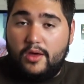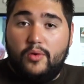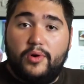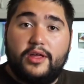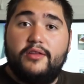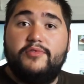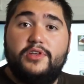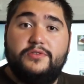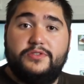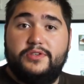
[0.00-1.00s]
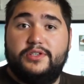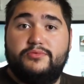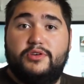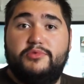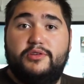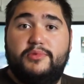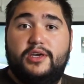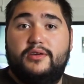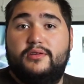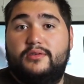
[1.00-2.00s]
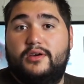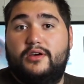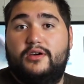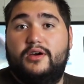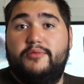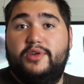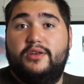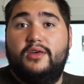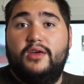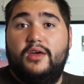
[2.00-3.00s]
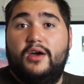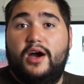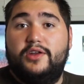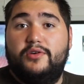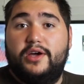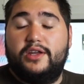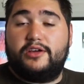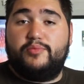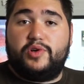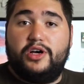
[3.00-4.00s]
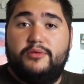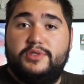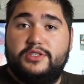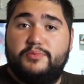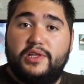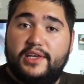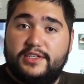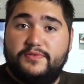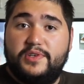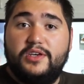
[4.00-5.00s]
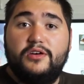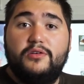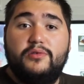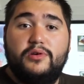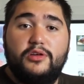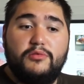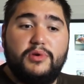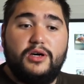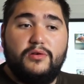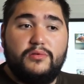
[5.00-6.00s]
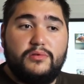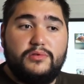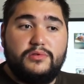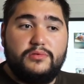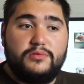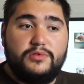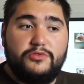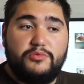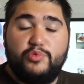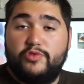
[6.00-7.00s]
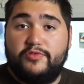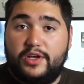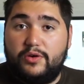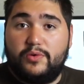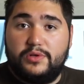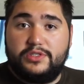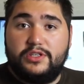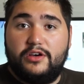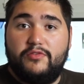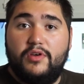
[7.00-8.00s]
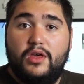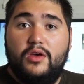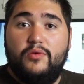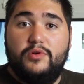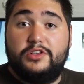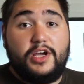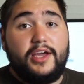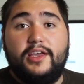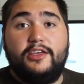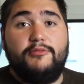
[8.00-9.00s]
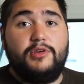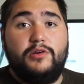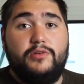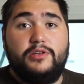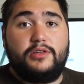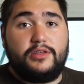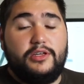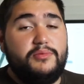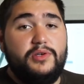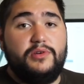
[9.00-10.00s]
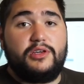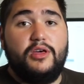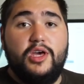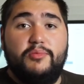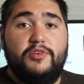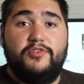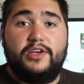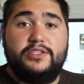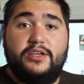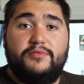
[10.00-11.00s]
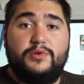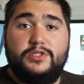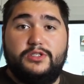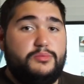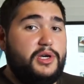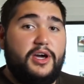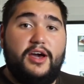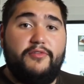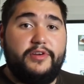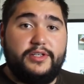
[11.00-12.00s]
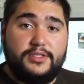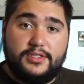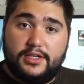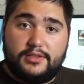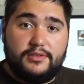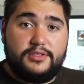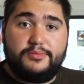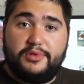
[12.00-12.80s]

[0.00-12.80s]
what kind of videos do you guys want me to make? I mean, I know I had a couple comments in my last video about doing more flowerhorn stuff, which I can keep going and keep doing, but if you guys have questions about African cichlids,